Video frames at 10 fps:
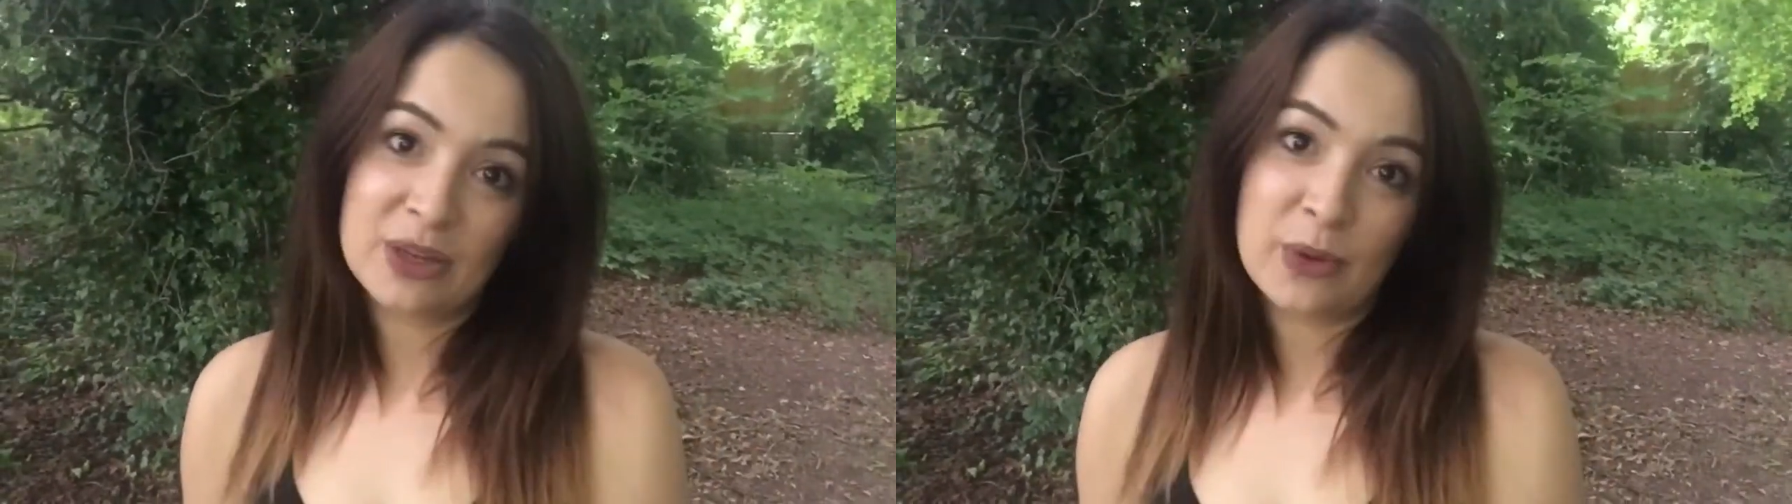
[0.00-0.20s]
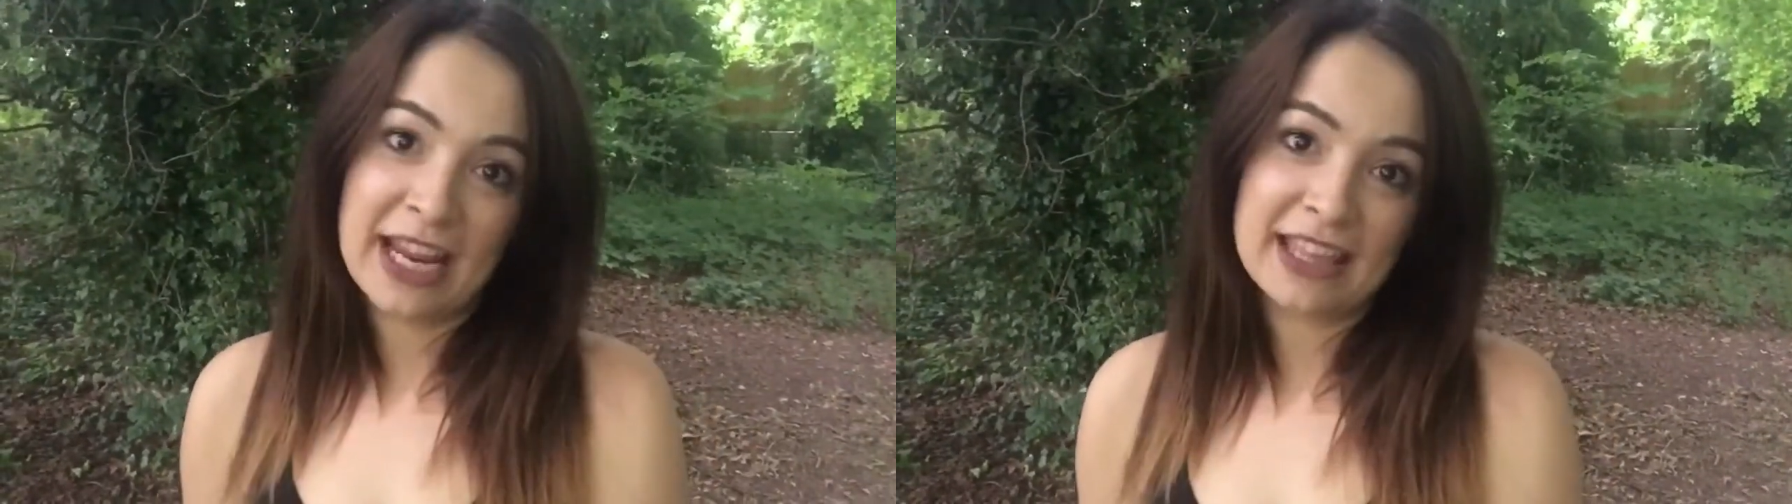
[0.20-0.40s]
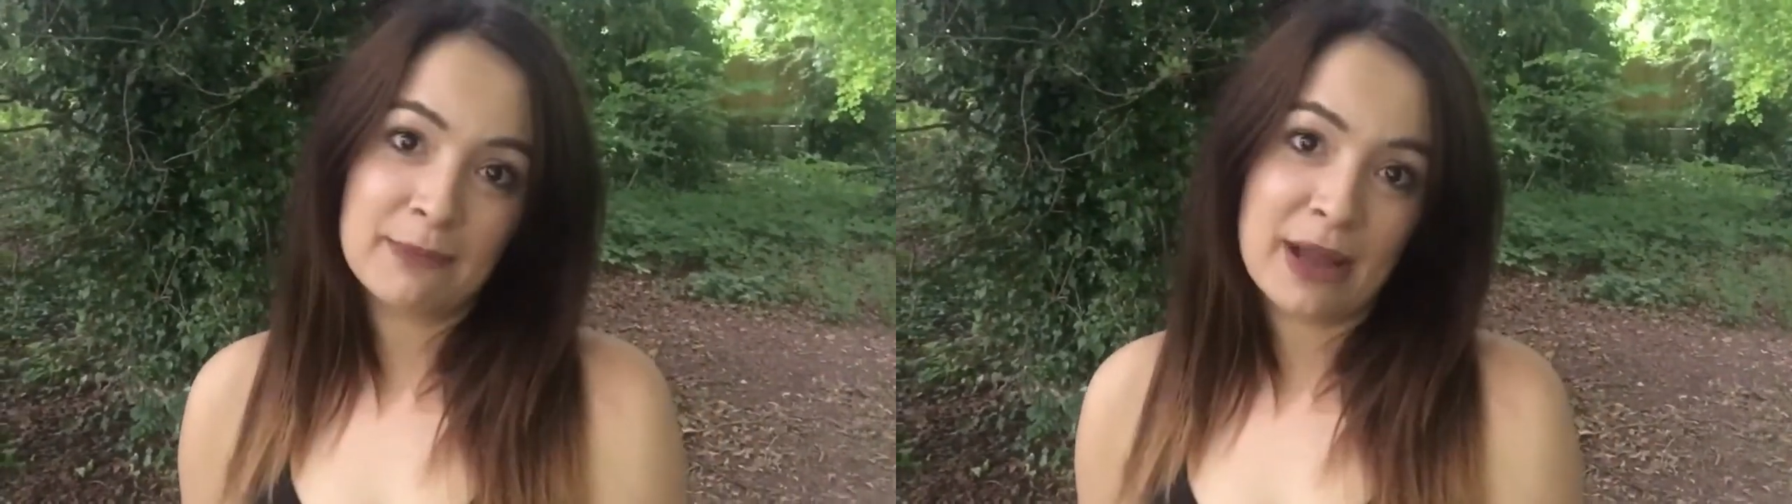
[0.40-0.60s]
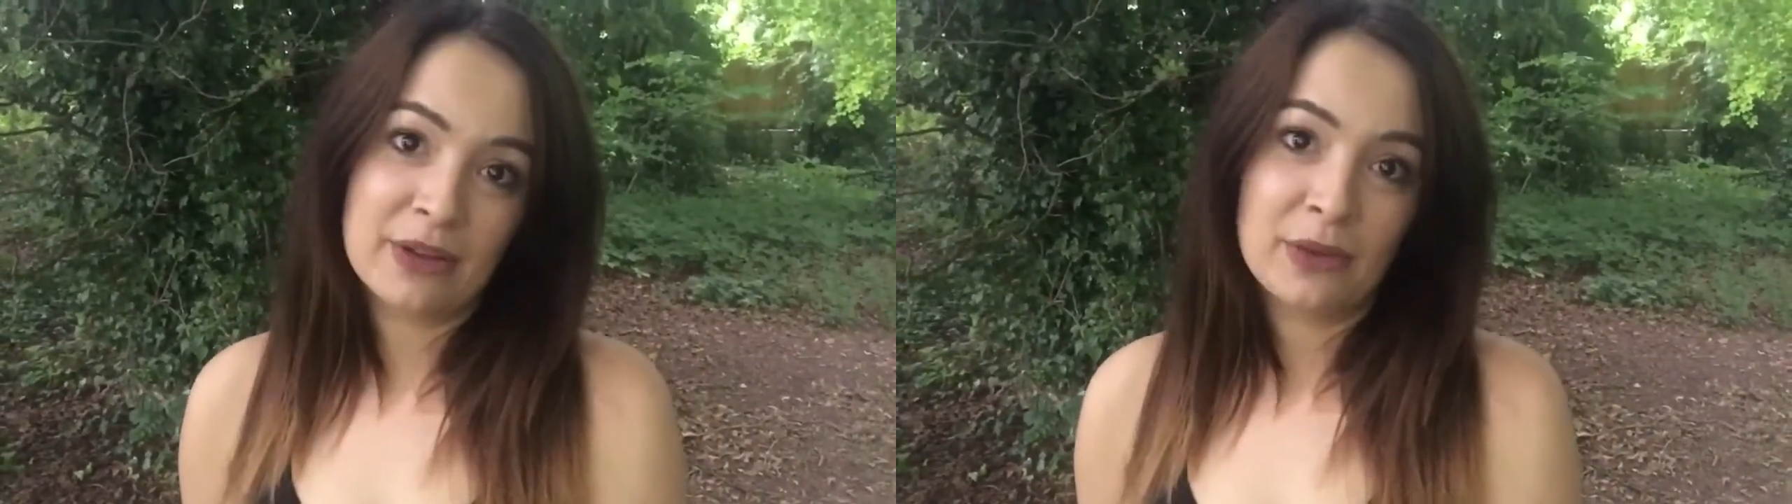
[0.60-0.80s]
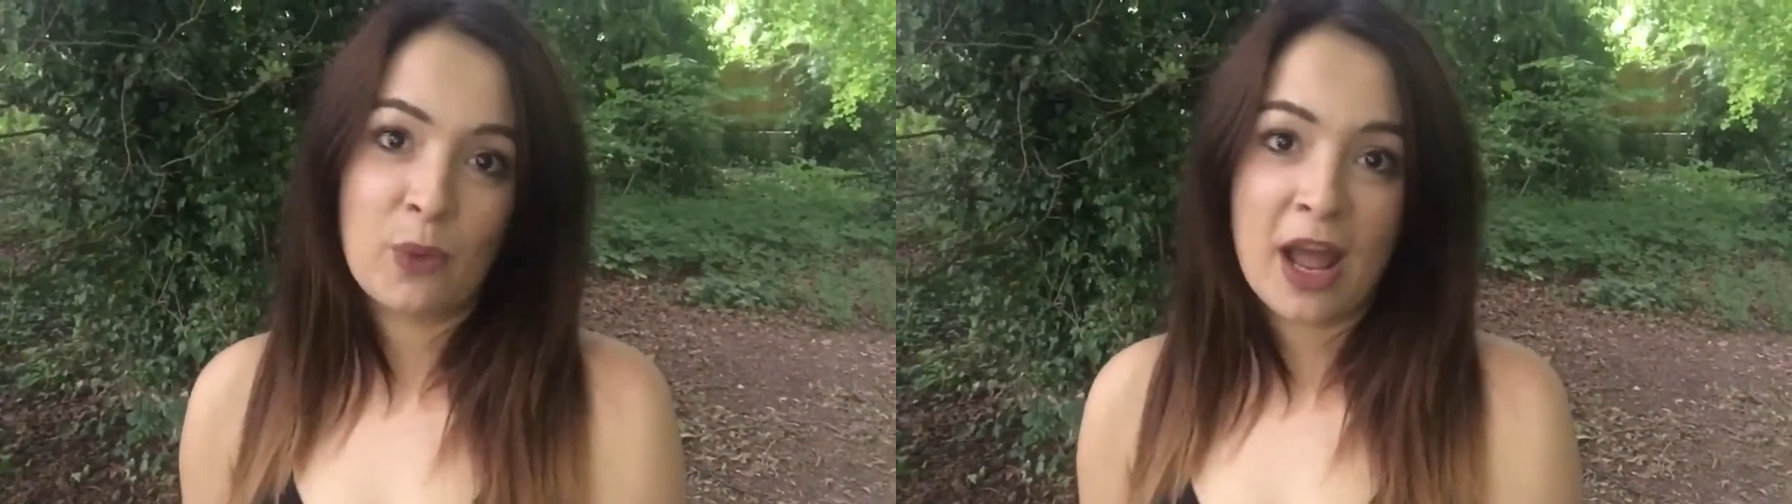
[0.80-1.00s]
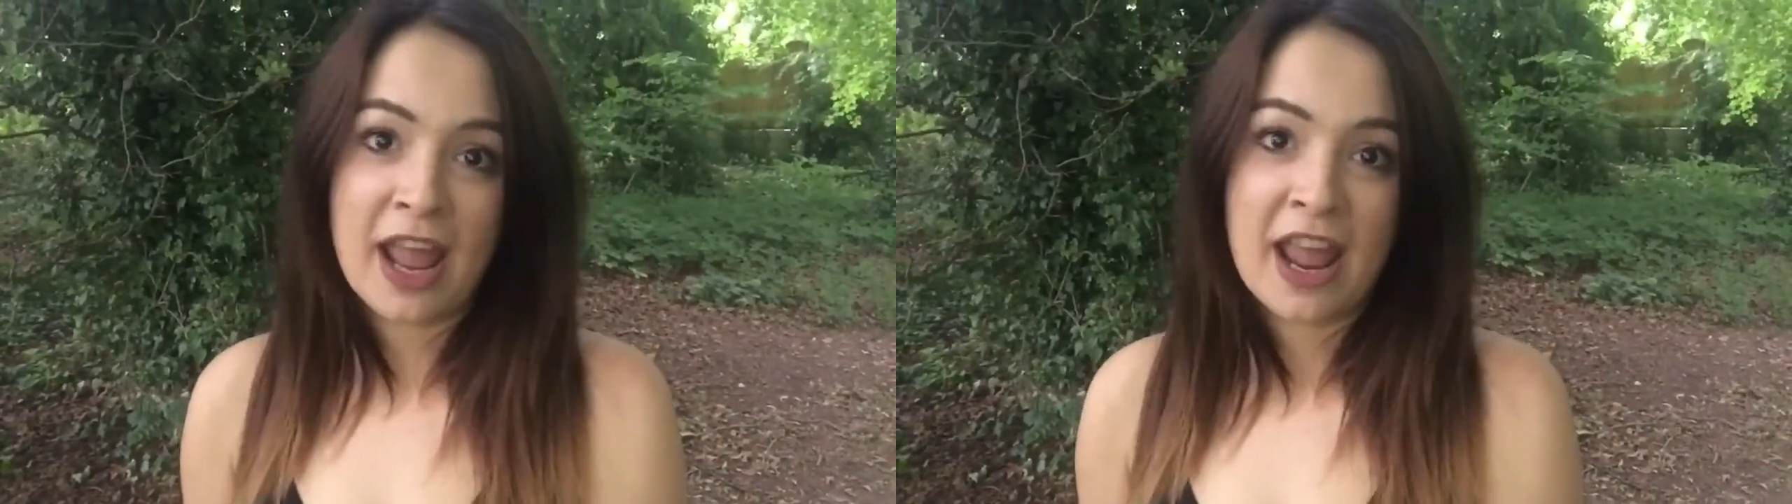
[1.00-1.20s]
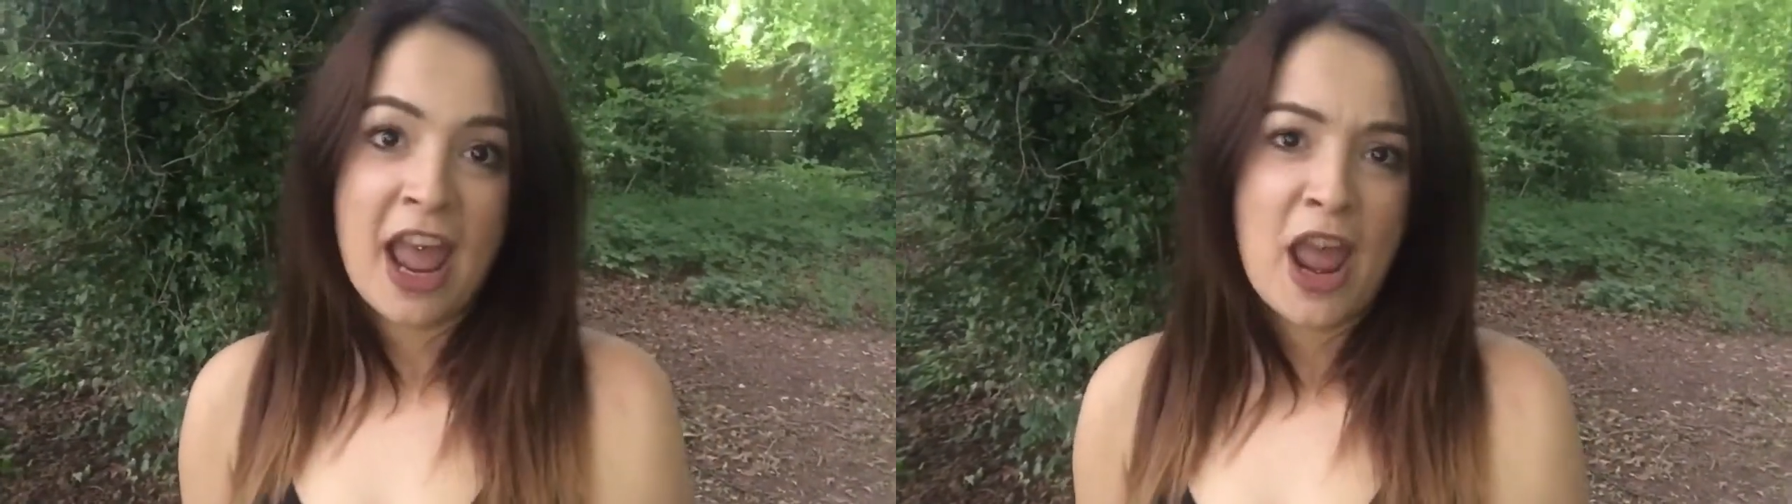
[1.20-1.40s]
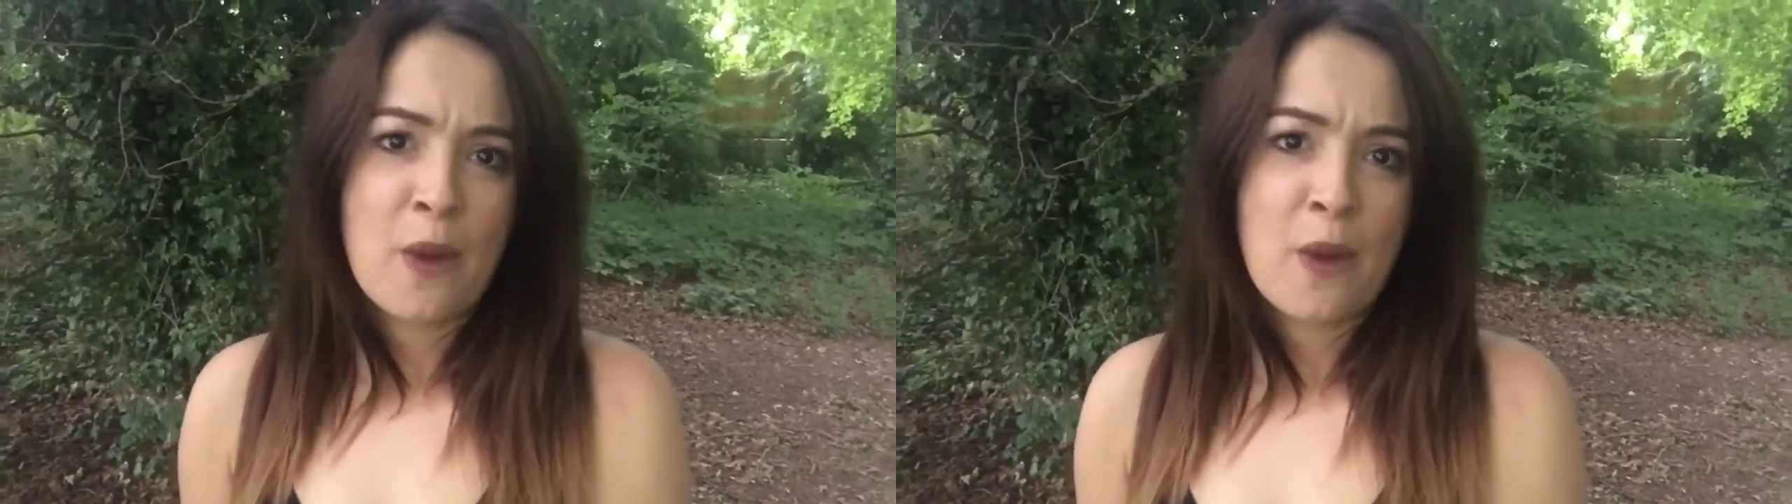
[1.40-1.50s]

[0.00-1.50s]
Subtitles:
so we get them out of the way